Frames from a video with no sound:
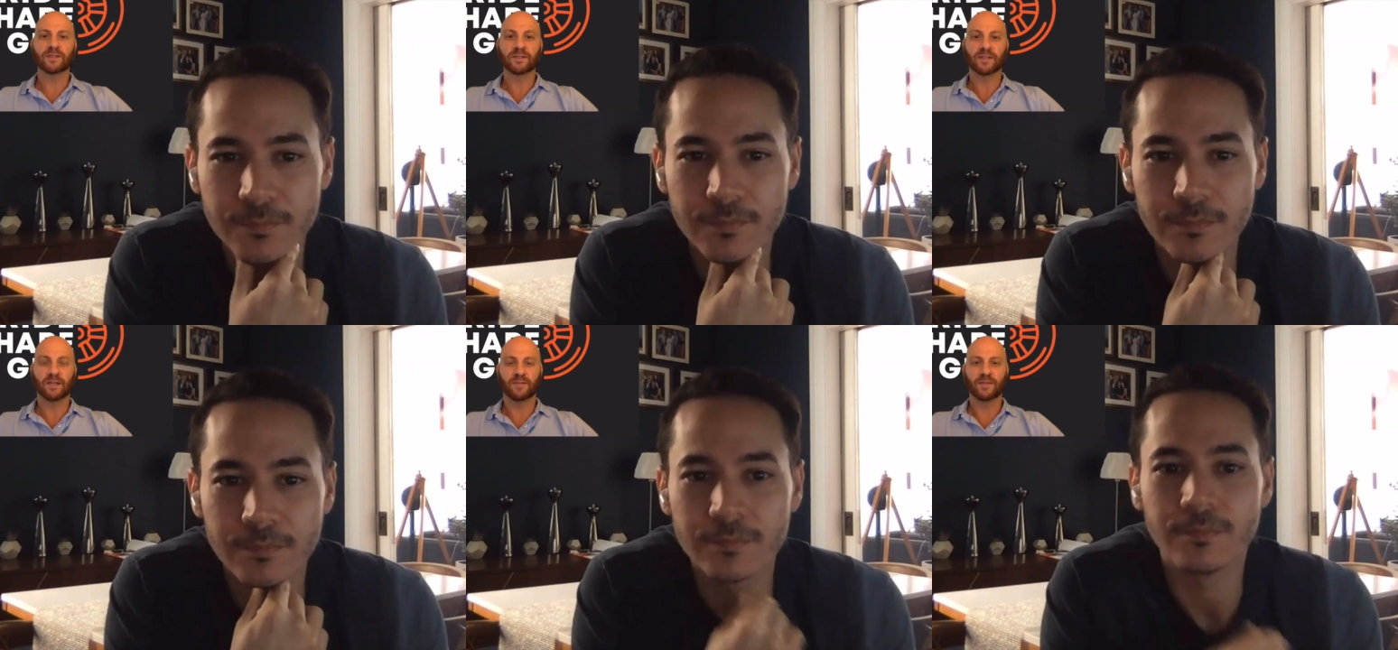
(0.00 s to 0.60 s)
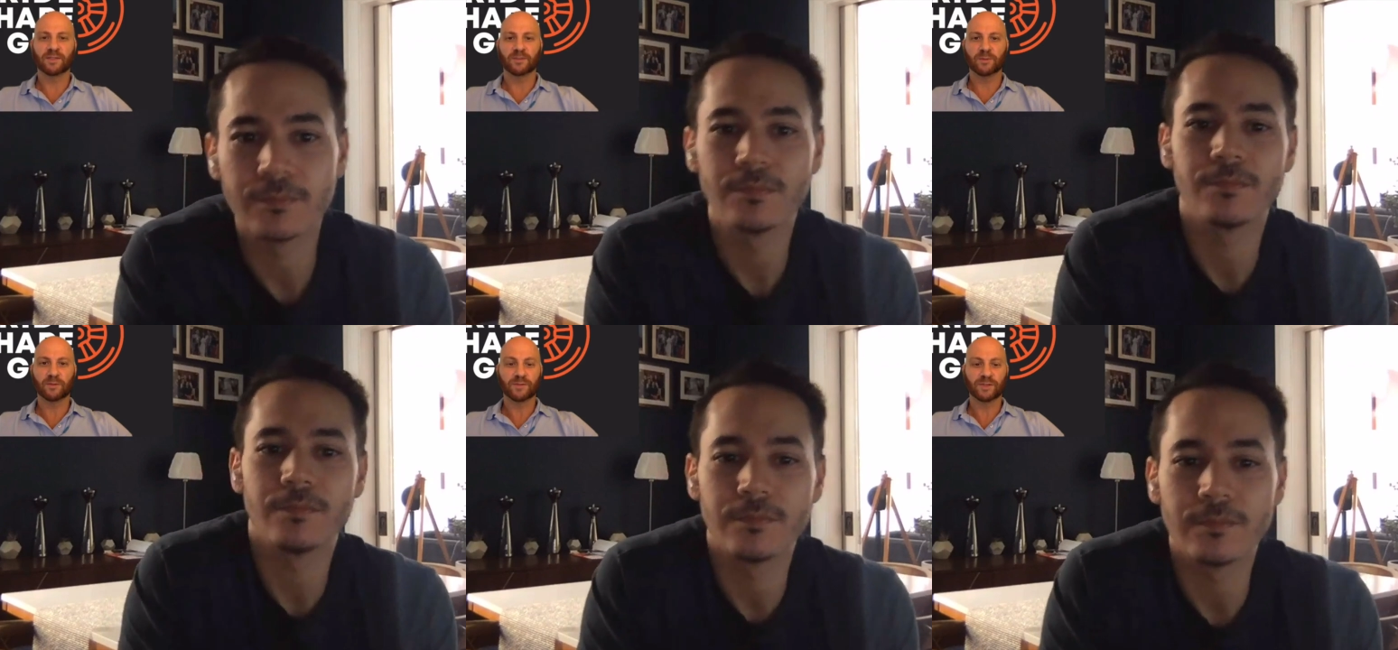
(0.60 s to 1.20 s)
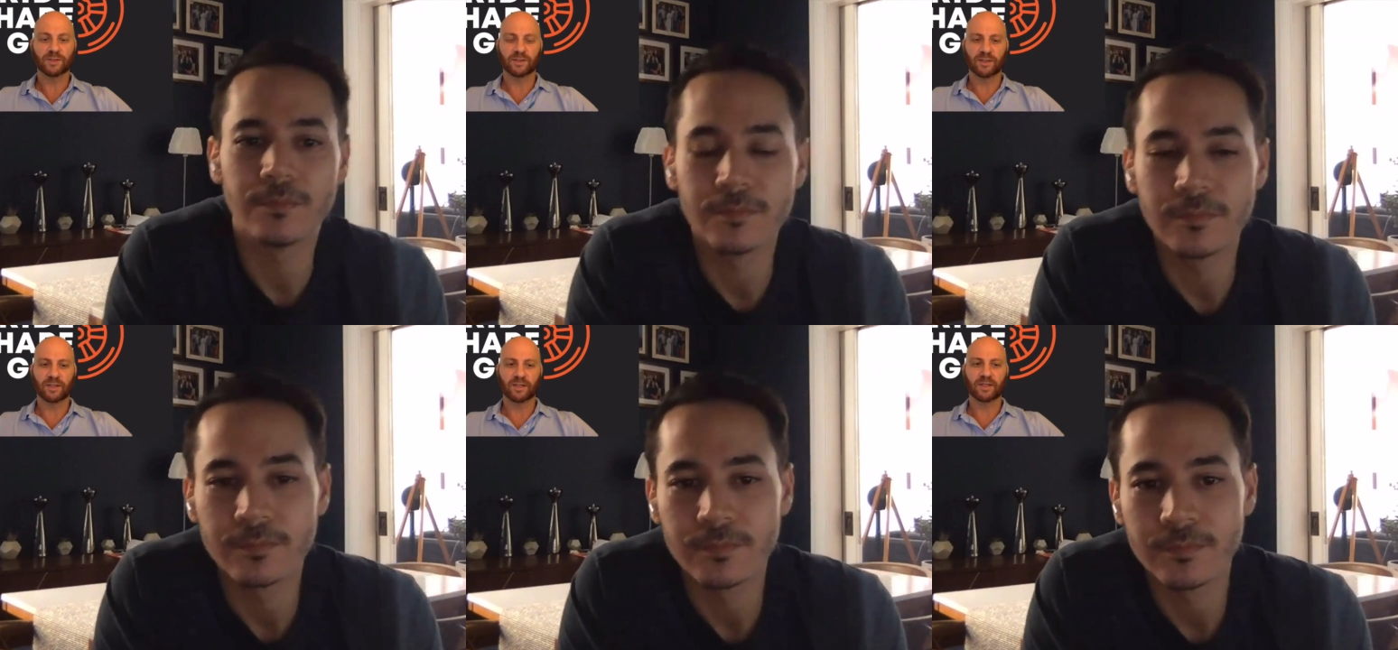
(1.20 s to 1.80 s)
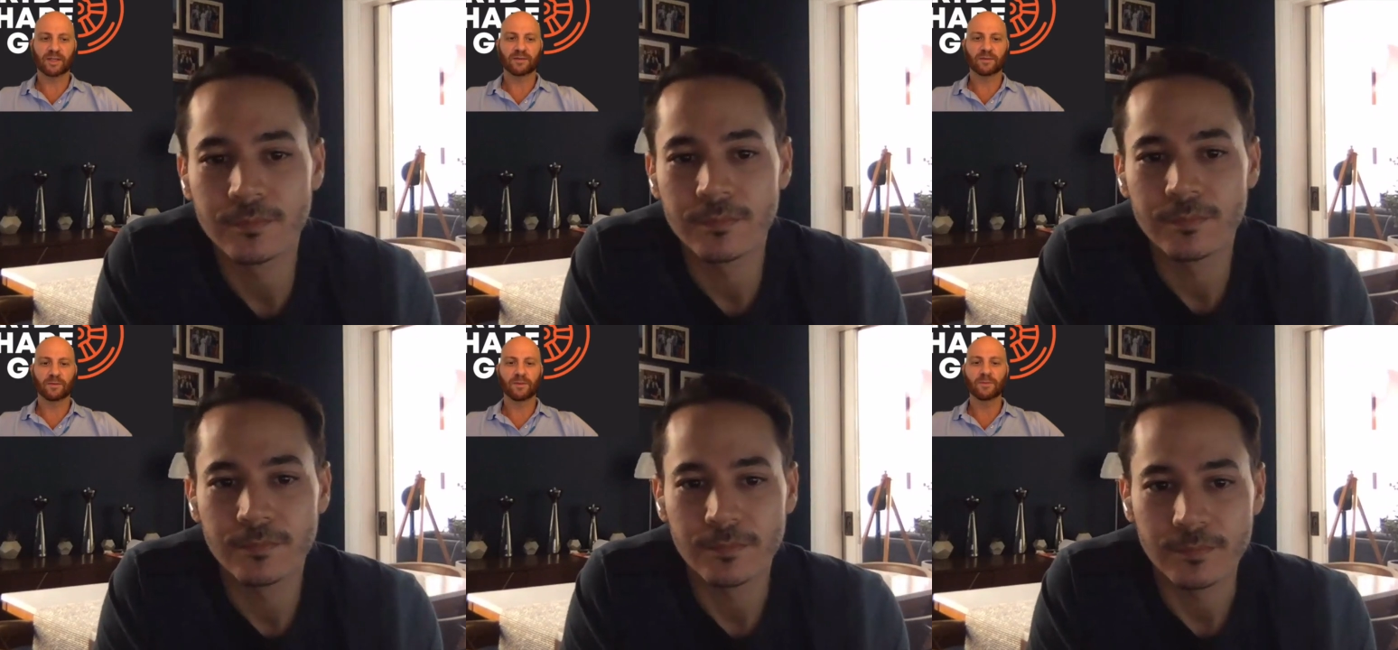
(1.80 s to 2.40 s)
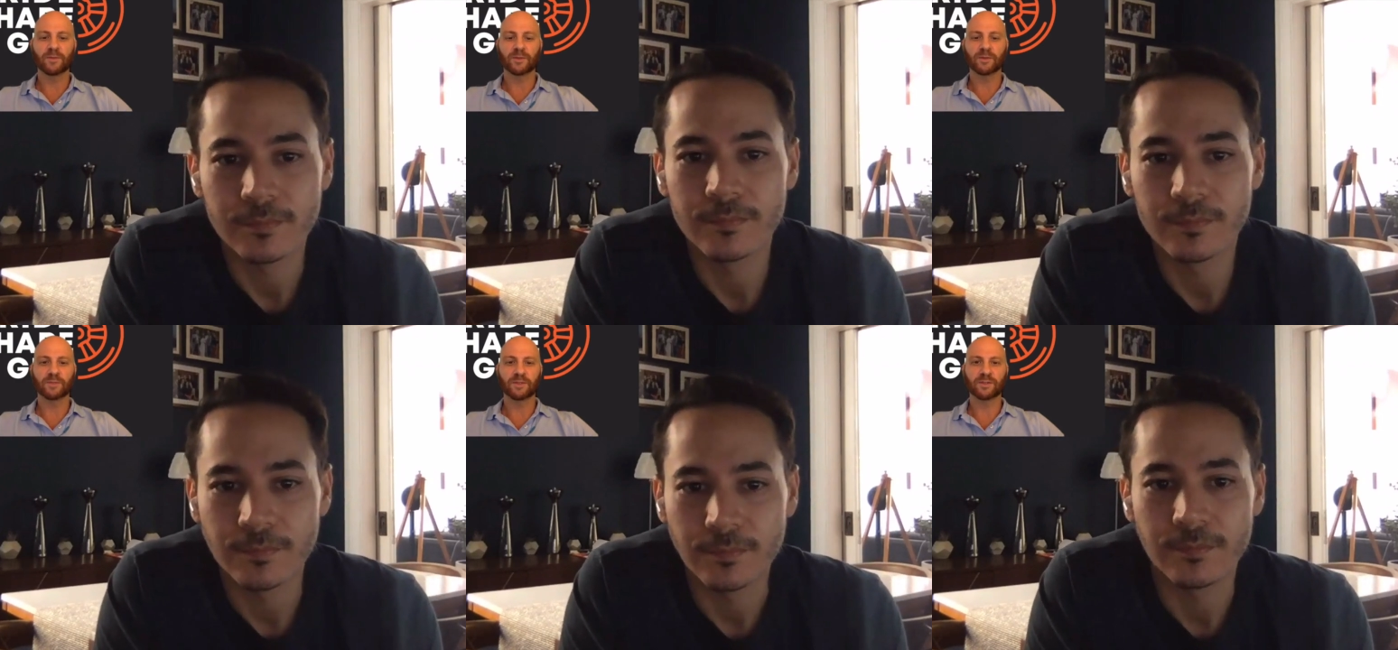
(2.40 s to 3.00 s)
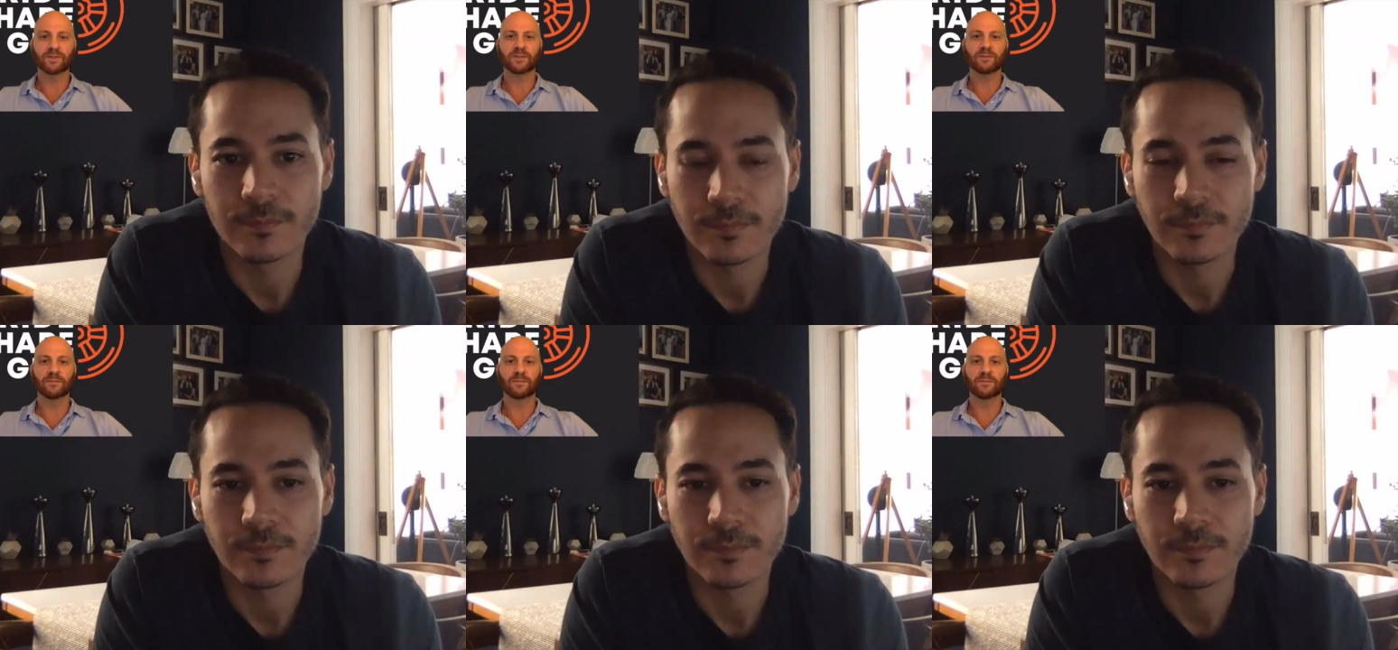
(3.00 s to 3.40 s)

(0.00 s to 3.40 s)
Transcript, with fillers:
Speaker 1: it kind of makes it more efficient to like get the most meals to the